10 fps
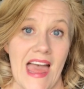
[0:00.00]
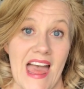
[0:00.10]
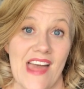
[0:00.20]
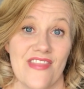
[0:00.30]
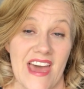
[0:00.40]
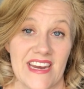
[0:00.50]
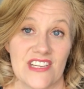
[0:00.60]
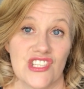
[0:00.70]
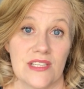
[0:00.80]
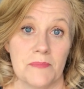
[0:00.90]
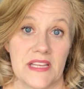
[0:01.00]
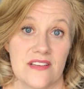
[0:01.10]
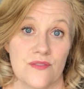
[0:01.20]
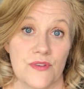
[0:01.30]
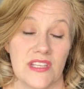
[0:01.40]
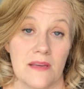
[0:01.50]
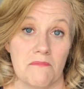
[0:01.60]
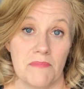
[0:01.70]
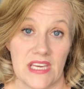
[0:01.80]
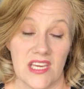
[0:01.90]
And that actually plays really
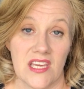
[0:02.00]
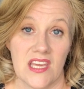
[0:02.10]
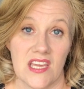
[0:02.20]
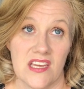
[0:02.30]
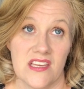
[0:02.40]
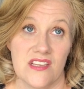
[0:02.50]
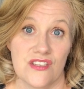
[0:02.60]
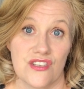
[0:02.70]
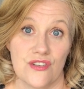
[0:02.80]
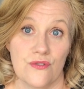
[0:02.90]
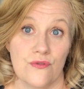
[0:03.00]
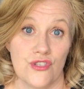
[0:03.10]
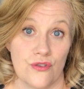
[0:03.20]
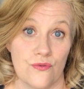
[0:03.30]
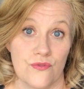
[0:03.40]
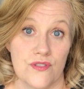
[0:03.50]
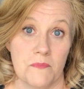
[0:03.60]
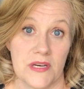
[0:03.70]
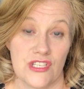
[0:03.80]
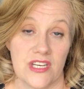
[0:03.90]
big into June's
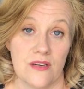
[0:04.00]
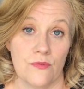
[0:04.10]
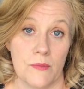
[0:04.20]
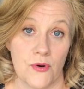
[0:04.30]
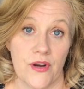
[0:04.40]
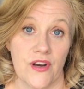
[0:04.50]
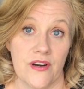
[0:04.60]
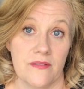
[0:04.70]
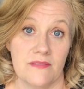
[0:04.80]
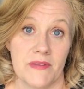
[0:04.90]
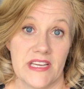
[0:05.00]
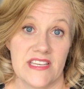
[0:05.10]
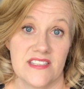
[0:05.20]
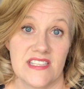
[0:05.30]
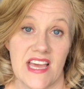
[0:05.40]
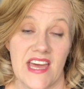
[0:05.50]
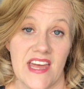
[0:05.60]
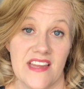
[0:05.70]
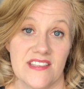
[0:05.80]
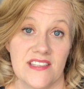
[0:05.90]
budget report card because
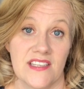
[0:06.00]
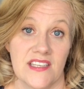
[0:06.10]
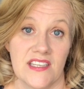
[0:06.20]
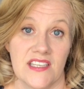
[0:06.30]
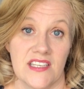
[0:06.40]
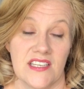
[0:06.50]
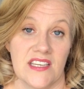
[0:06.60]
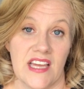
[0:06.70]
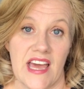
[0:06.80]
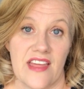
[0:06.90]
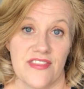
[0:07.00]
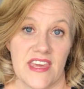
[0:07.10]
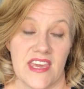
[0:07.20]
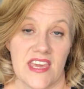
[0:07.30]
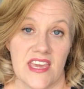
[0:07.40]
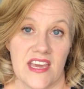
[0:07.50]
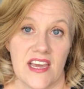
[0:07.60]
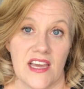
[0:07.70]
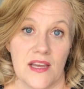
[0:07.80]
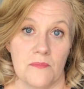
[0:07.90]
at at the
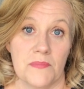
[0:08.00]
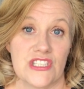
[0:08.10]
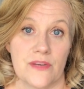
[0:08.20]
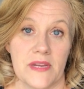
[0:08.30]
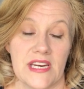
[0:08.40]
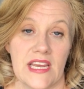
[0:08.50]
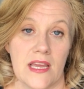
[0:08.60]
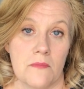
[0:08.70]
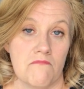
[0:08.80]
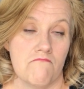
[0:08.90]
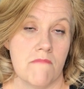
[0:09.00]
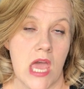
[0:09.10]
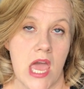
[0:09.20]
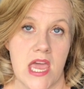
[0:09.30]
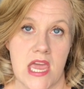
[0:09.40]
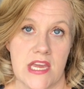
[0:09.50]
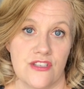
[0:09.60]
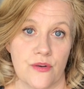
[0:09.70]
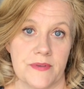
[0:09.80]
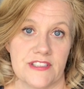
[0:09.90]
um, budget meeting and
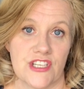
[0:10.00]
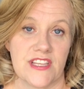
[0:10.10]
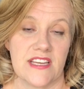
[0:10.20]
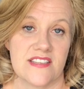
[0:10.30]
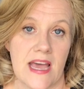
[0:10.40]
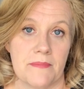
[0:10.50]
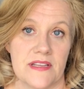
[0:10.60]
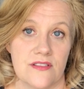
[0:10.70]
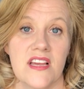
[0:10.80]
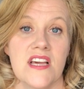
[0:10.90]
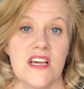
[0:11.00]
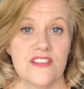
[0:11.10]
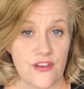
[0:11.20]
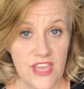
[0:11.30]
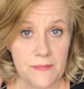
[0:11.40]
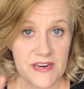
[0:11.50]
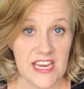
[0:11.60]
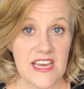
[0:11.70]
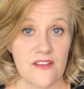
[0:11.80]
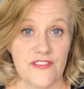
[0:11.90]
major budget things happen. So keep an
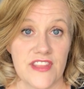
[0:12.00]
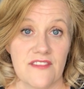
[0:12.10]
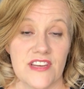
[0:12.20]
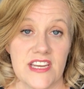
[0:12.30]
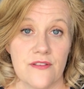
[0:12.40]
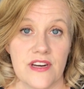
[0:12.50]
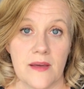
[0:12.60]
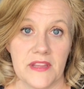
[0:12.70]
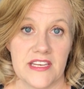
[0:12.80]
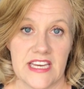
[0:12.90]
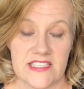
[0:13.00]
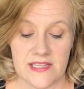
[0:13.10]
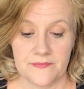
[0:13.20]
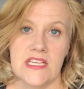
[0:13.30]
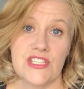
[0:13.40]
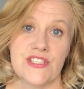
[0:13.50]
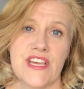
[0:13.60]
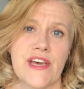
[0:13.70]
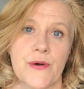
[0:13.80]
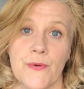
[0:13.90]
eye out for that video in a couple of days.
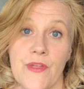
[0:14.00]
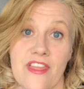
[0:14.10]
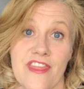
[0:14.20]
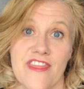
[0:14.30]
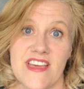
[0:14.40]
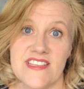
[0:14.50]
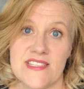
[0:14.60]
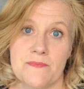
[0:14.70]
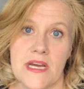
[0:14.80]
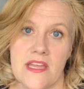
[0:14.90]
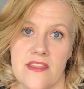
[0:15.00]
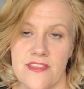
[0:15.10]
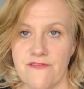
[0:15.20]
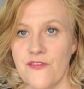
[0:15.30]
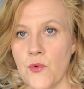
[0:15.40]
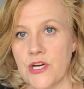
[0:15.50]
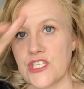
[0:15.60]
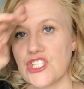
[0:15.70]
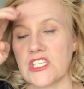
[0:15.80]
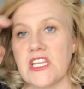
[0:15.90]
So this month for
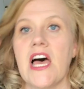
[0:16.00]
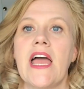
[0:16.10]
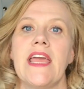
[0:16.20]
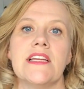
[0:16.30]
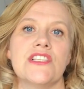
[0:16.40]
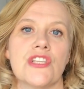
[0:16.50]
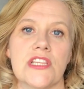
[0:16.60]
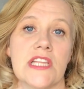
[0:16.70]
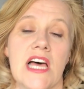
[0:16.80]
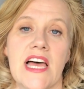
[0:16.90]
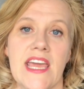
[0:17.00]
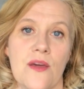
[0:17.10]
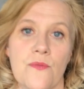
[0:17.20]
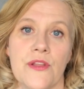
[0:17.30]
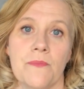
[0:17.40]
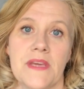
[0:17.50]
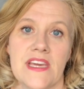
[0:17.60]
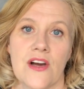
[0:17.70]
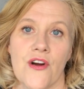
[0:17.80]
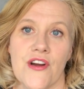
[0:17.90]
July, July will
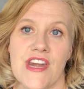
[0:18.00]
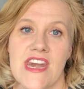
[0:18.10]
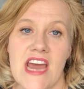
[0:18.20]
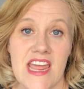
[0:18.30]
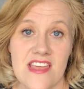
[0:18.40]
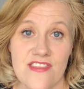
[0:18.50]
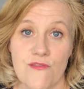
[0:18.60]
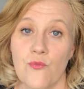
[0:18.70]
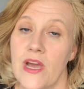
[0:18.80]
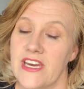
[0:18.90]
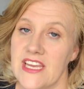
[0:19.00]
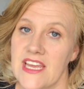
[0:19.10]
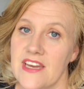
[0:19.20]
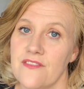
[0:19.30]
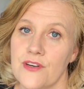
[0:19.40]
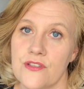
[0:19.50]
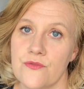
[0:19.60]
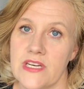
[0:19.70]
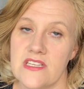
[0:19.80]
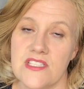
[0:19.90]
be our ninth wedding
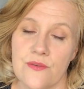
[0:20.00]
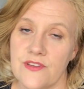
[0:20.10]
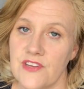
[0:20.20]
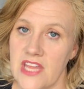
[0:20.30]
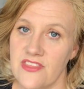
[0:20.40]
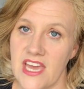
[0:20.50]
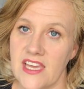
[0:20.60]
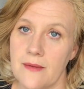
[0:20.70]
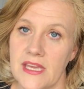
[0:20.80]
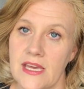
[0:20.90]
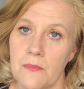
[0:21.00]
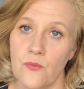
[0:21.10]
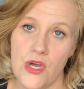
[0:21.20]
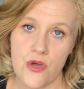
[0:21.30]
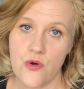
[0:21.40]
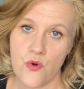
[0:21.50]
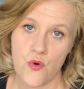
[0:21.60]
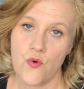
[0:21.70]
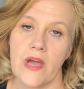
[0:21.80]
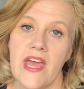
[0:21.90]
anniversary. So we've got that coming up,
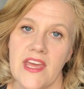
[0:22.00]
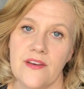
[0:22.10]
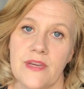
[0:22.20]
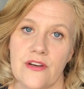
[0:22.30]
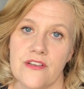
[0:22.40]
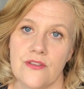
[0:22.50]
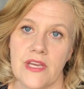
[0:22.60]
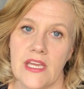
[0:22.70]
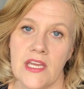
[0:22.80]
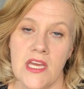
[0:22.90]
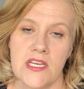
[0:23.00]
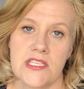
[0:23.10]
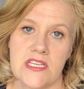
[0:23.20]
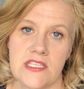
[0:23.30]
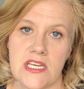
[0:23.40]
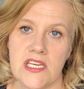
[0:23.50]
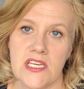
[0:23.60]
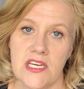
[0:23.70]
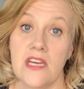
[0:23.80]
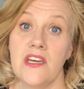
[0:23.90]
woohoo! And we are doing dun
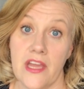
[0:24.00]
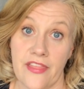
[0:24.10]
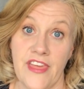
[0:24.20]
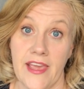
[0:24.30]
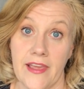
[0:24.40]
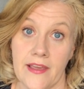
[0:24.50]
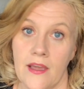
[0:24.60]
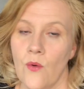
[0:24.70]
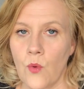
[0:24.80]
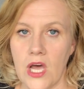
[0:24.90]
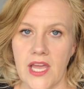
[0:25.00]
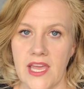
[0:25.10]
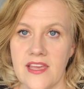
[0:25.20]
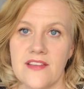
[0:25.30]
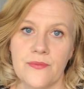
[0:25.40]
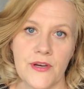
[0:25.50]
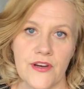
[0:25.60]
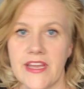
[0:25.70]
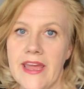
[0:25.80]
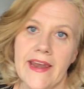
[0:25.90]
dun nothing why? Because
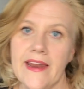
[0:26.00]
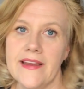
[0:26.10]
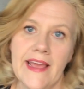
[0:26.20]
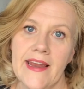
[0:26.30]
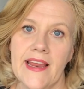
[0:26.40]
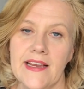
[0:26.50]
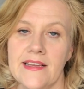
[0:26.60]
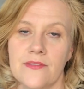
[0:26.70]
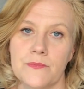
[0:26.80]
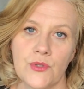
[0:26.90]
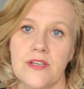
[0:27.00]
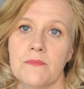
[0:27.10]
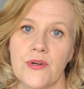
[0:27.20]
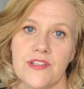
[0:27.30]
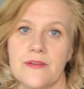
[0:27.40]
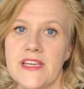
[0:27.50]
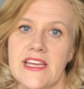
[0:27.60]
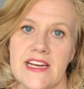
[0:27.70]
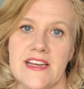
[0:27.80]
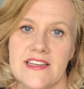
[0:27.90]
we're getting out of debt and it is more important that we
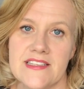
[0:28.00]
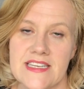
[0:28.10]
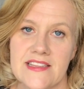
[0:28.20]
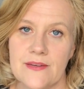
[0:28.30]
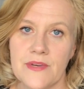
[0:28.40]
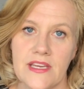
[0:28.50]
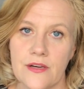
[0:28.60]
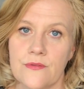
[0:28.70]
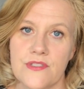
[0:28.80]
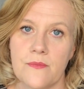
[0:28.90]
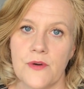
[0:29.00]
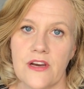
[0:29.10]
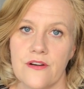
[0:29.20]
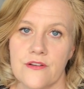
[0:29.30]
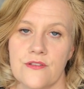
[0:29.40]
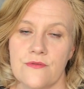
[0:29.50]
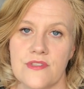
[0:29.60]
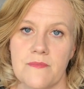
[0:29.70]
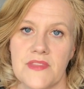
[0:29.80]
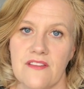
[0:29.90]
get out of debt than we go somewhere or do
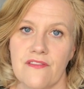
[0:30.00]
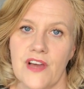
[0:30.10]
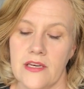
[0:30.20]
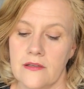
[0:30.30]
something fun.